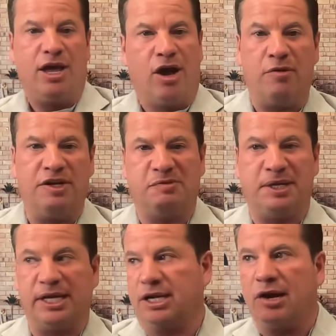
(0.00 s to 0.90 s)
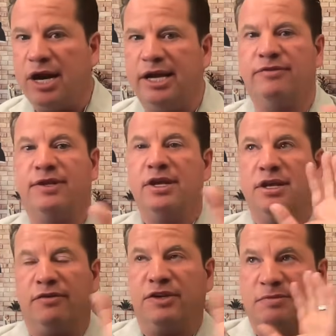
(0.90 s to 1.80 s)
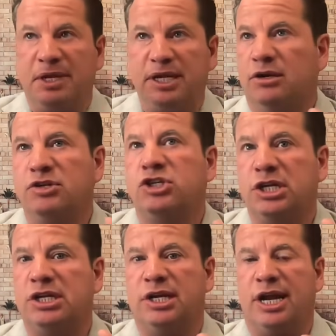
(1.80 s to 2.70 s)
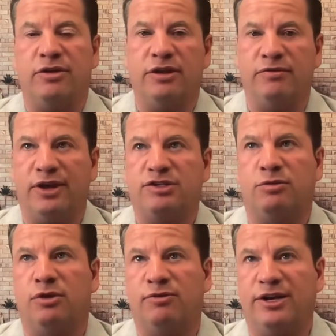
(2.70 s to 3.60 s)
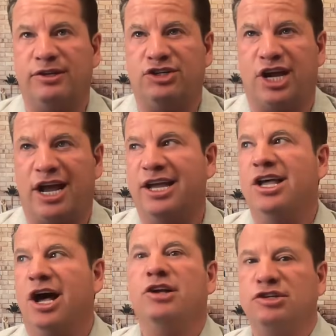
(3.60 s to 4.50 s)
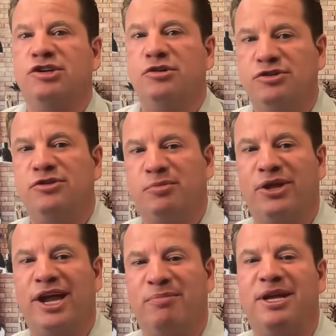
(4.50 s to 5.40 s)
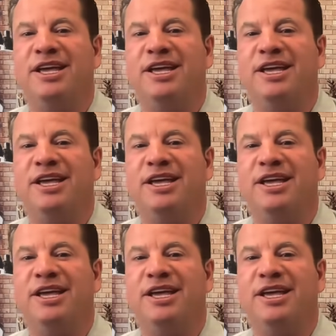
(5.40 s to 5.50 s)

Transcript: always being like, all right, if this meeting goes shitty today or the investor won't write the check, I'll just go do the plan B.